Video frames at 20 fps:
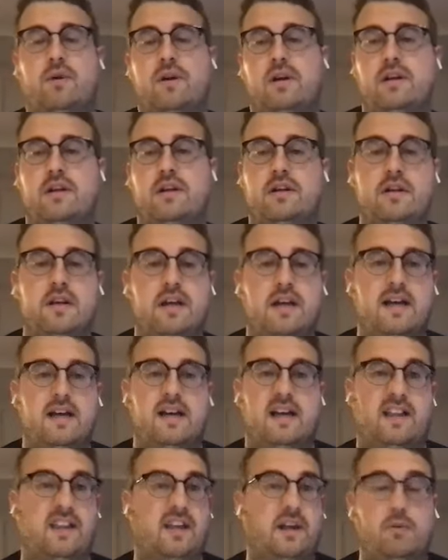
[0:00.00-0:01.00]
And
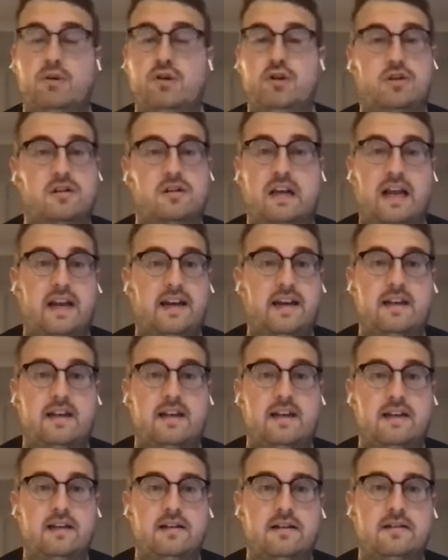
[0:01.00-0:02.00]
I think we're just glad
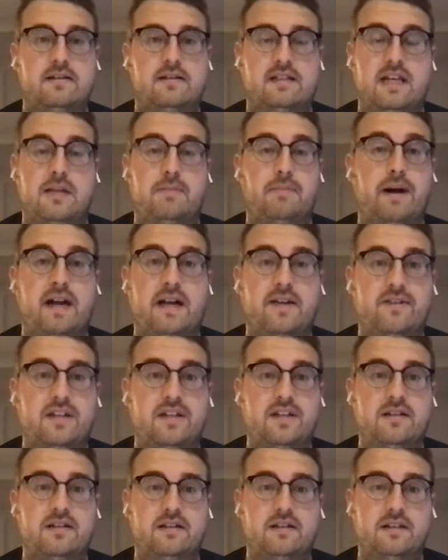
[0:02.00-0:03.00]
to see the back of
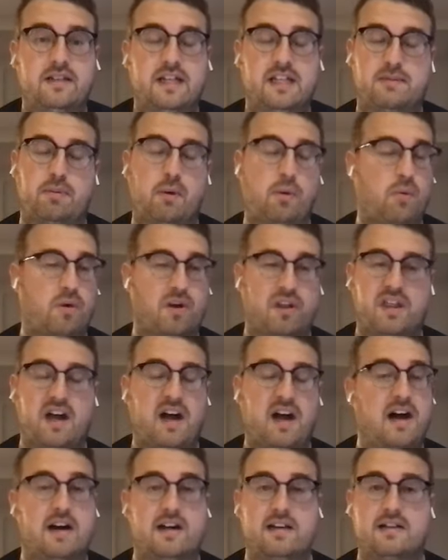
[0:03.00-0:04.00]
it. It's probably one of the
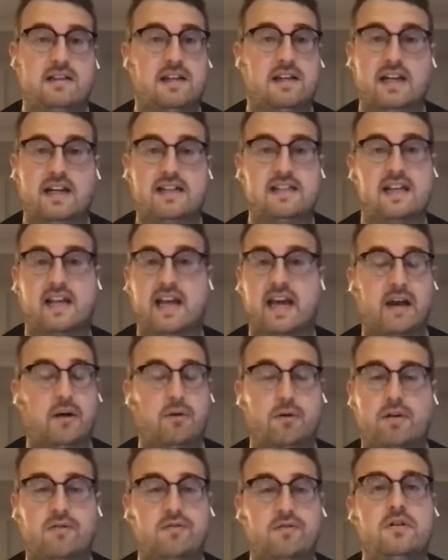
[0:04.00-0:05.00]
hardest leagues to get
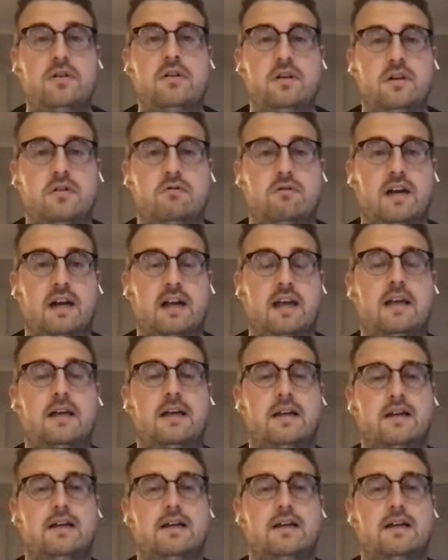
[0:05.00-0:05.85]
out of, really.